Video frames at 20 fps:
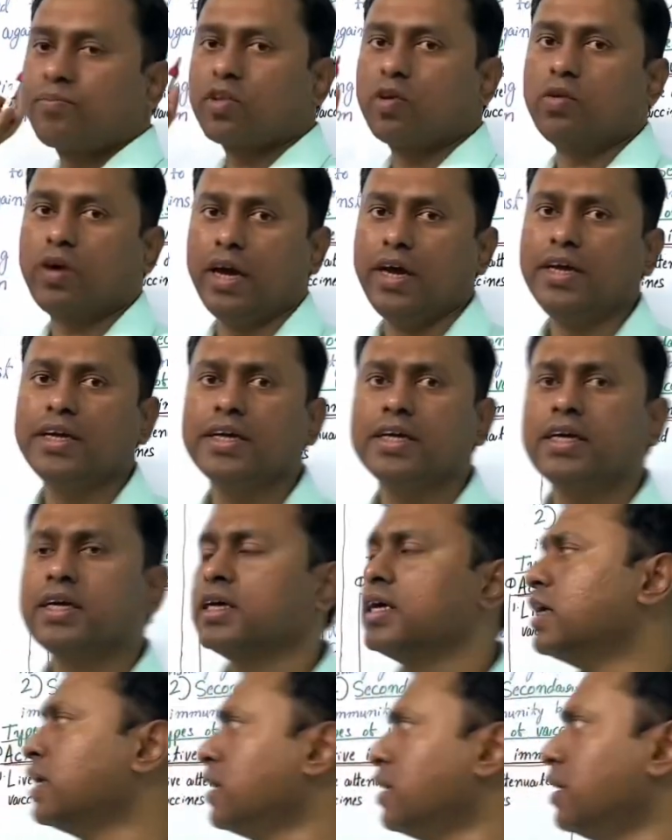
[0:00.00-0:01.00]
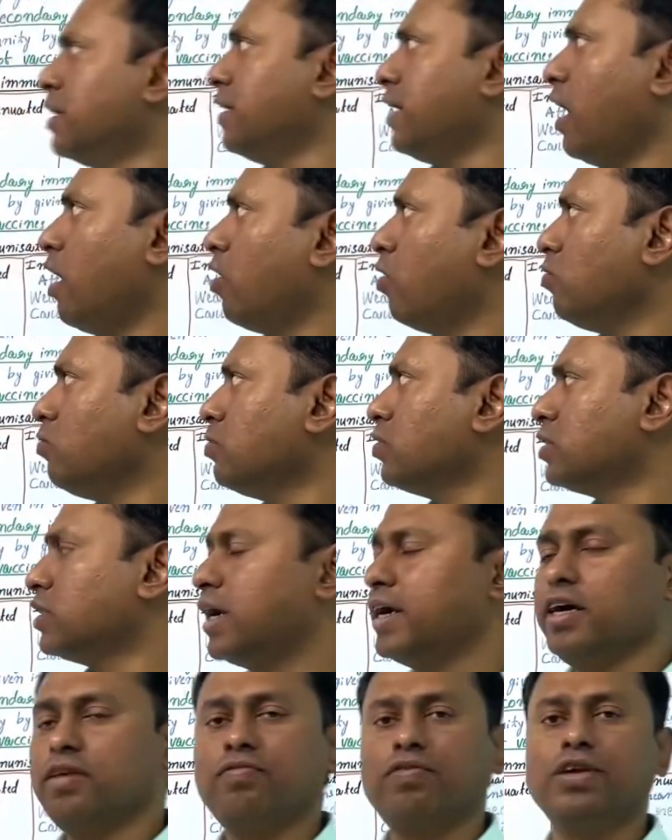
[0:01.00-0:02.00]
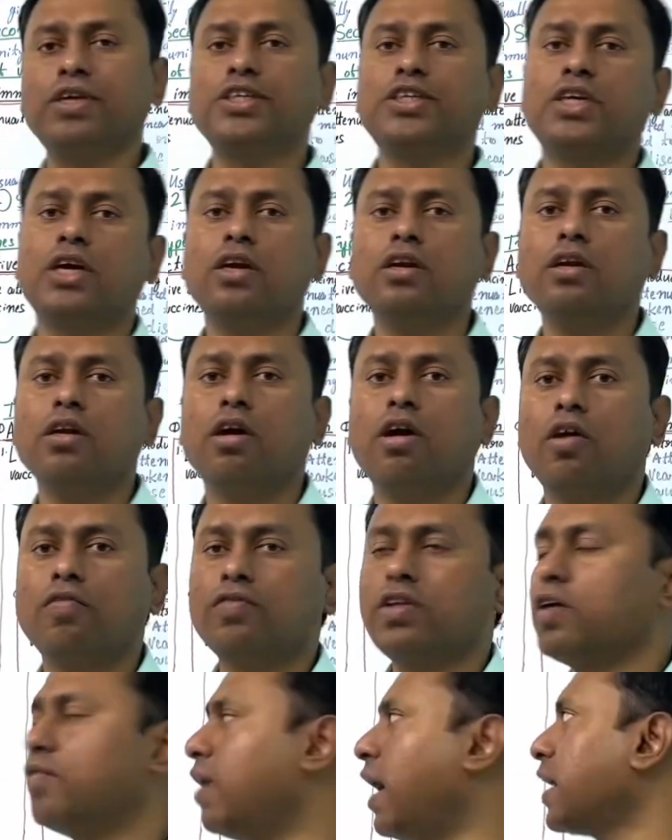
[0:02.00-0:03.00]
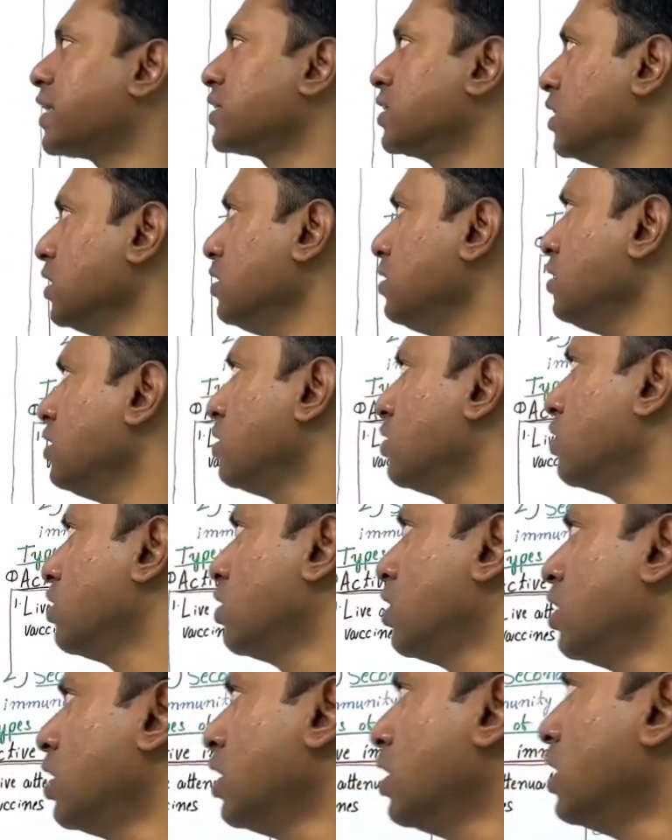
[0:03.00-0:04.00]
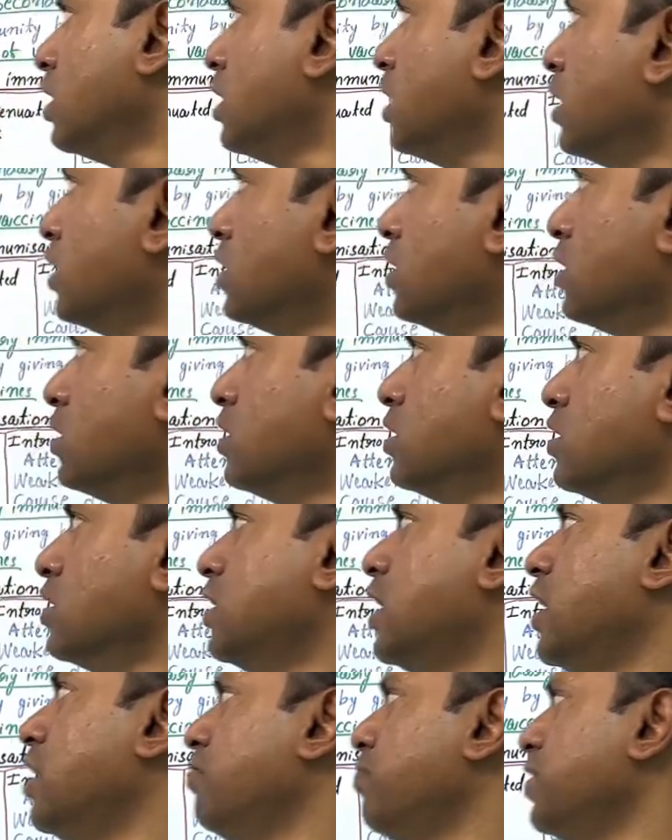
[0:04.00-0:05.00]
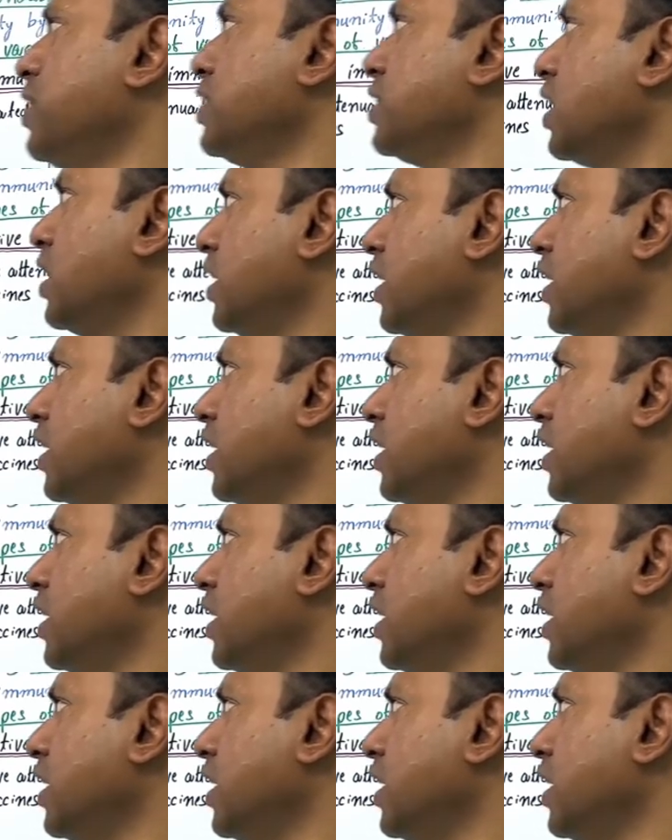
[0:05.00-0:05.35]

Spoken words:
Okay, now the definition of the vaccine, the definition